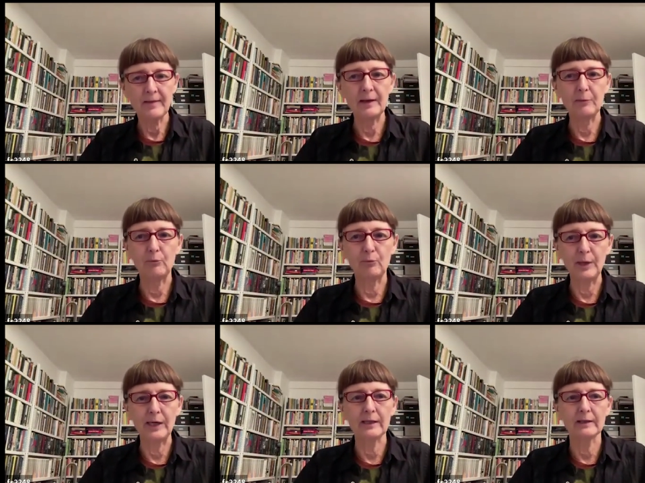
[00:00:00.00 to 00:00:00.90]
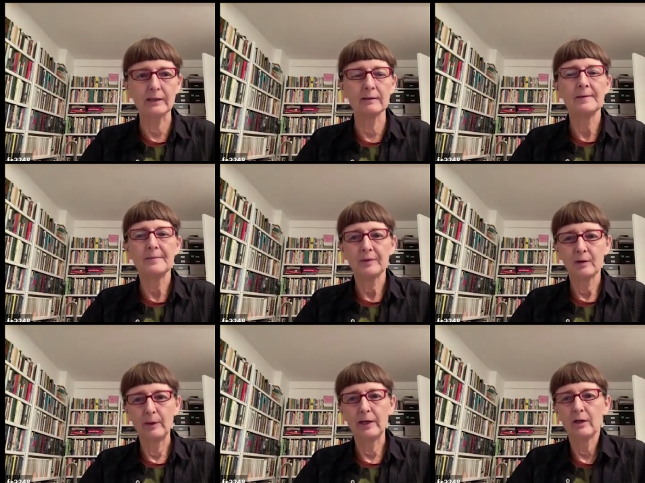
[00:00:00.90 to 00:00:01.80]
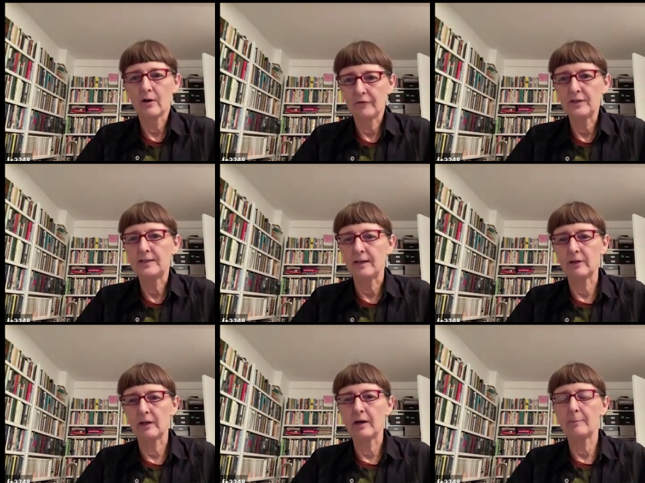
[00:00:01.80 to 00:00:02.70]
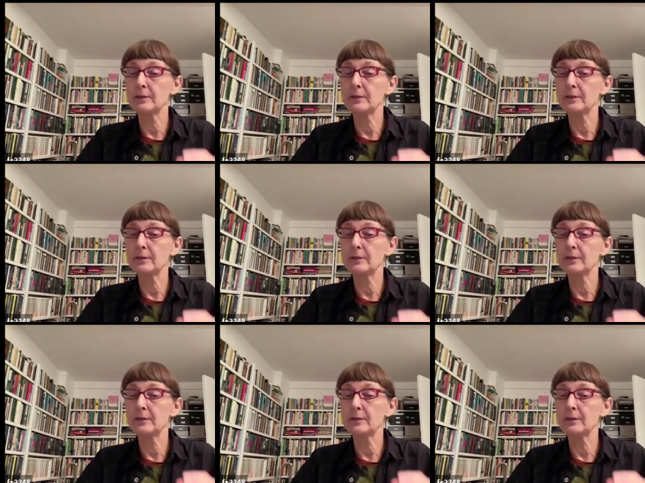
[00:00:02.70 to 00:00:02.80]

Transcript: then we can we can often set that up.